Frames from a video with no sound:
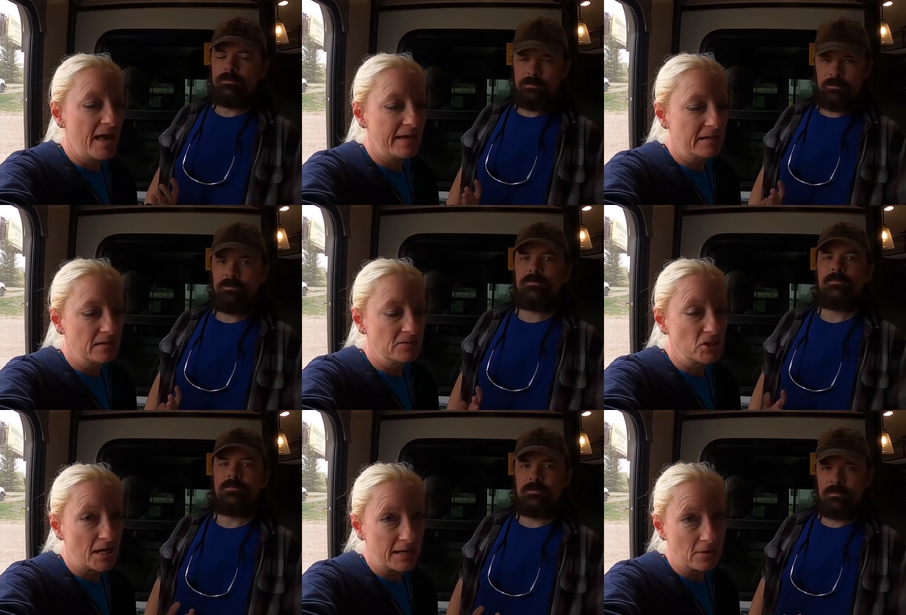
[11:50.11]
Speaker 1: and mm
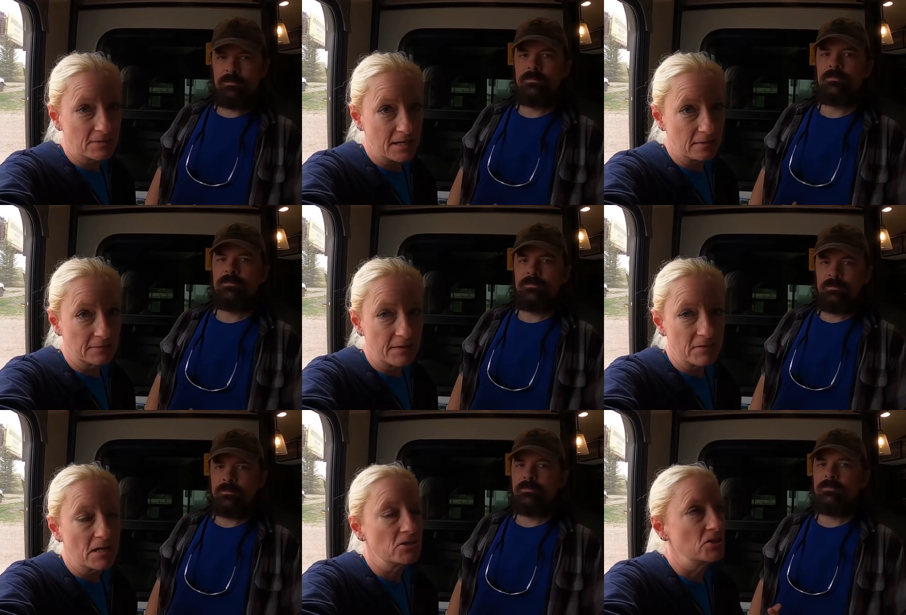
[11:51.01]
-hmm. check out's at
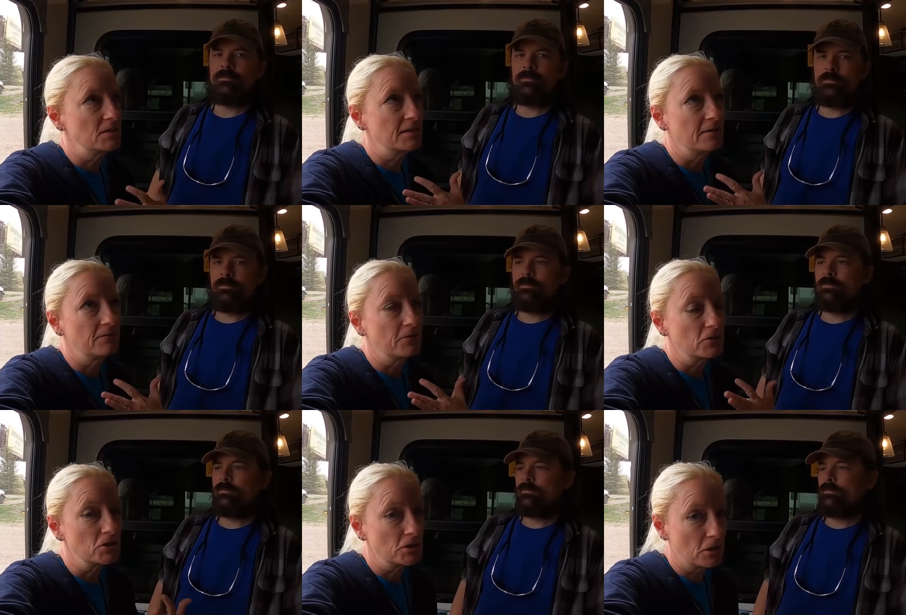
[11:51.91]
11. And she said,
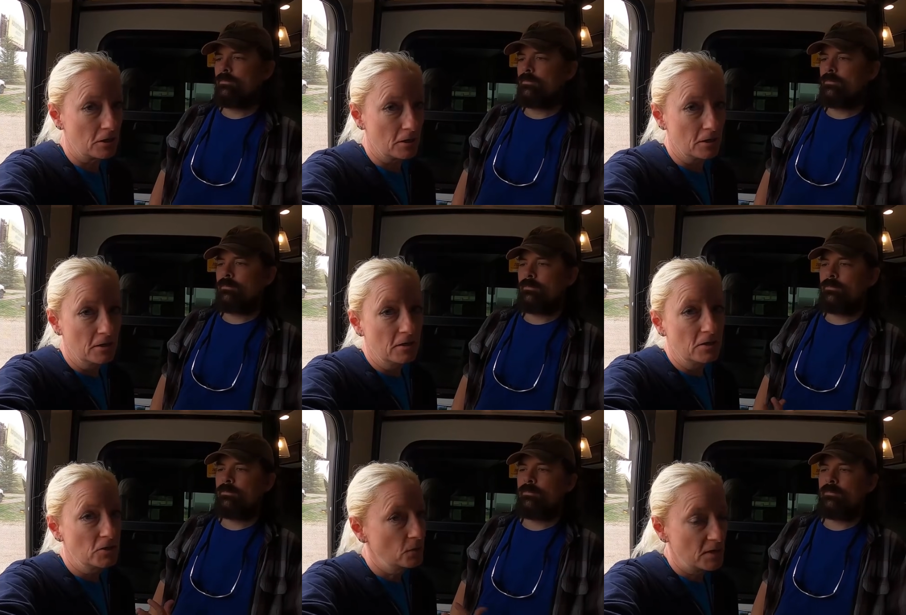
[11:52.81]
for sure,
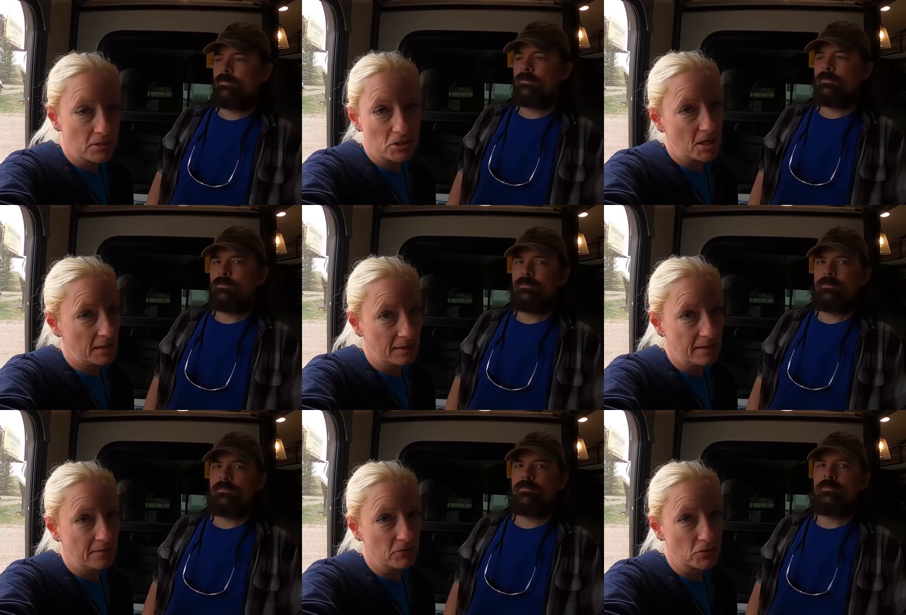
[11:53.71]
you can check
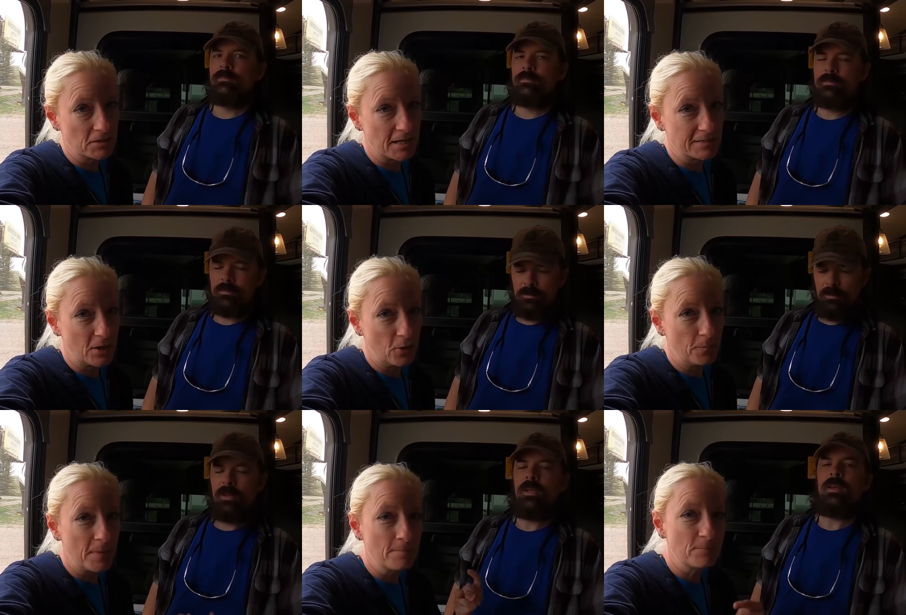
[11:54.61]
in if your site's
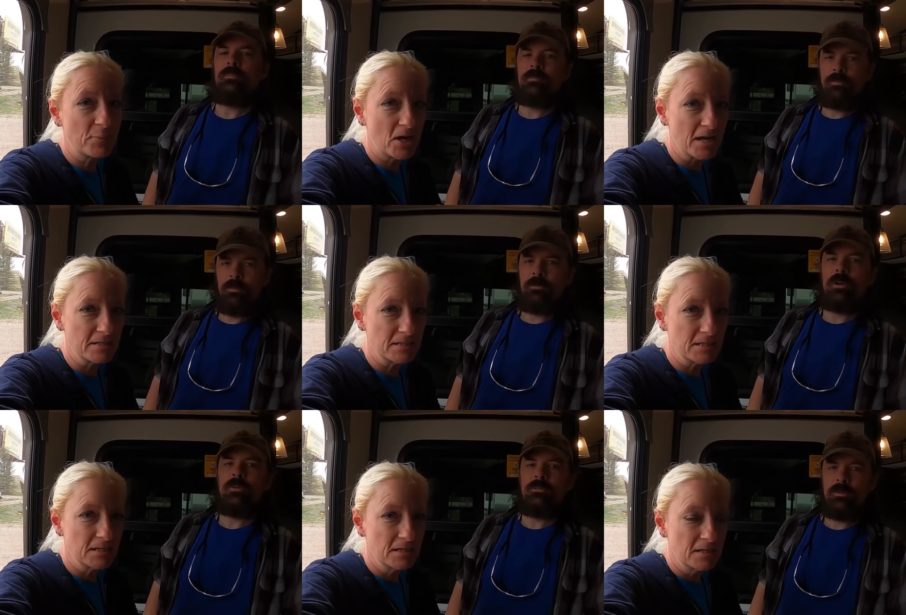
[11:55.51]
open. Yep, but
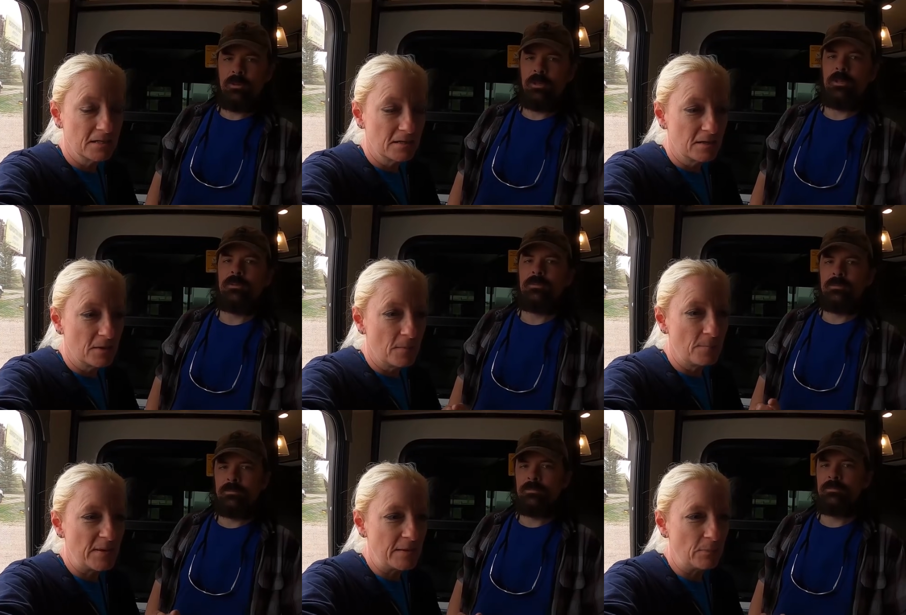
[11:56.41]
Speaker 2: very friendly
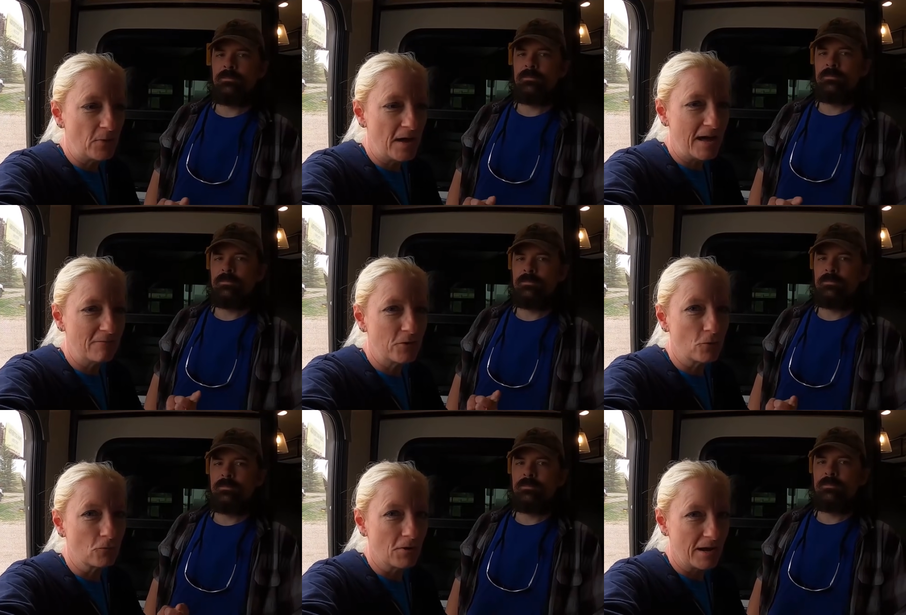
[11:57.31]
Speaker 1: people have
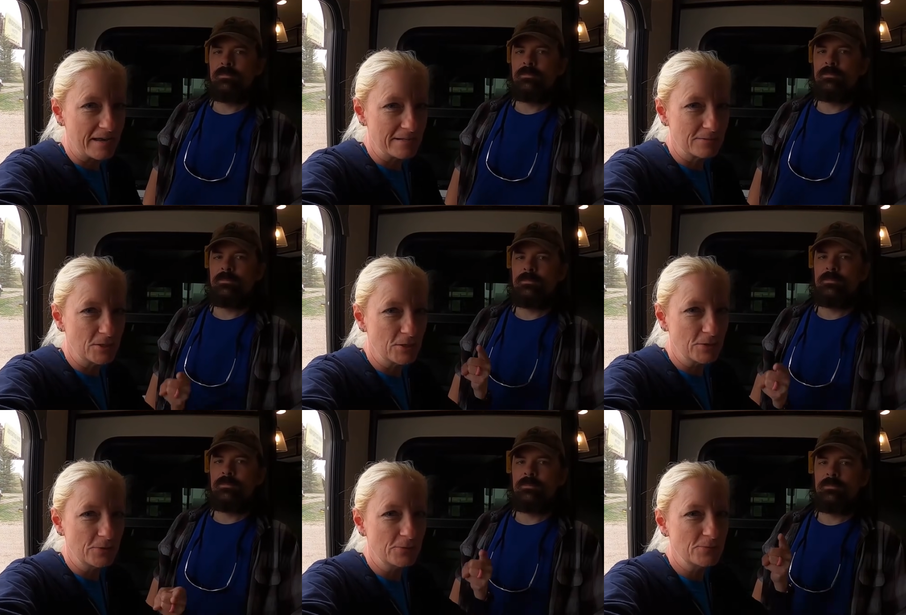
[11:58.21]
their right to
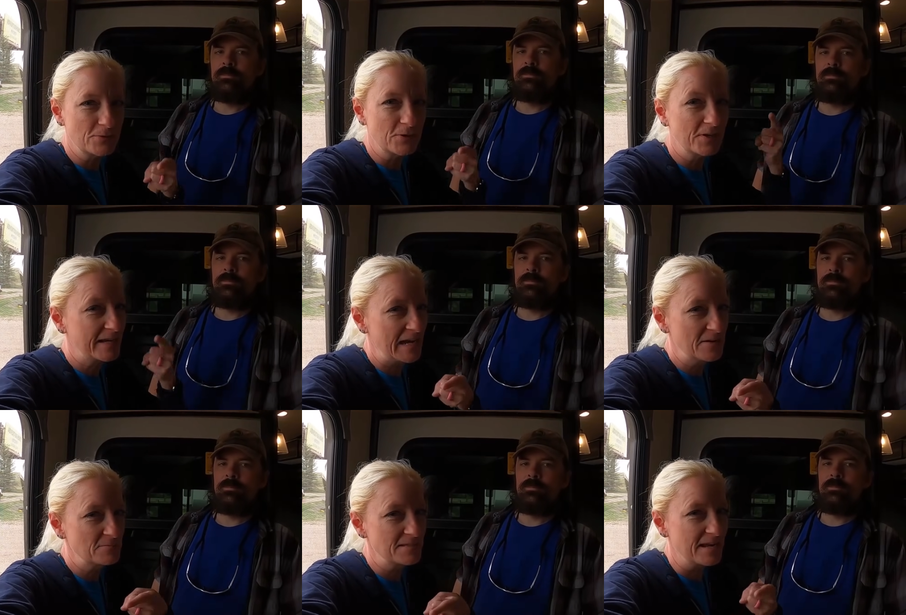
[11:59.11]
use your
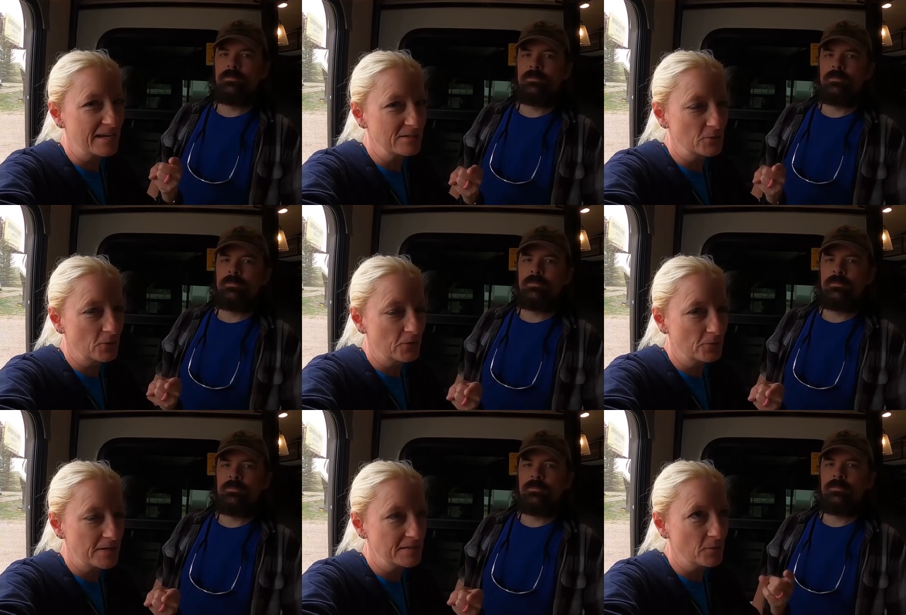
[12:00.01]
campsite until
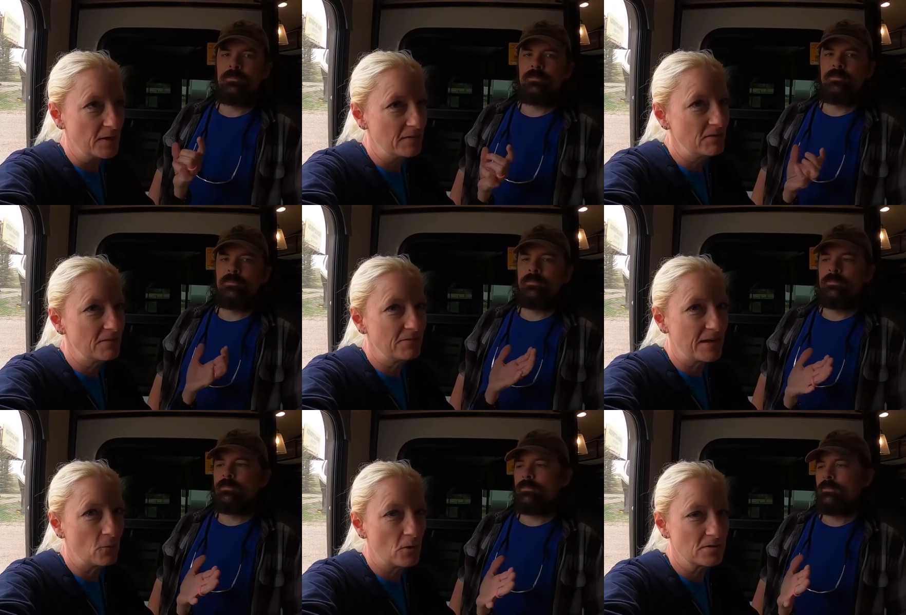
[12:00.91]
3. So even if
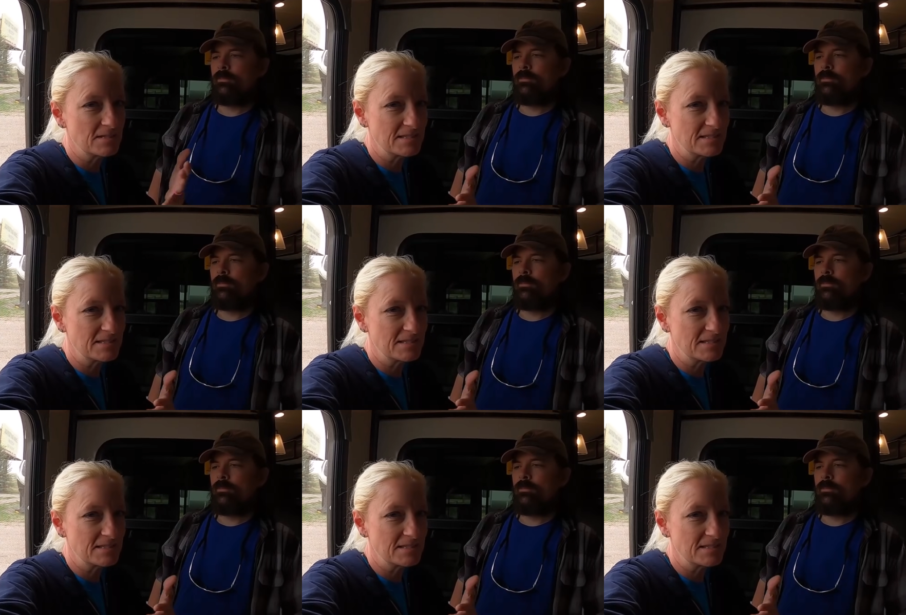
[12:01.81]
they weren't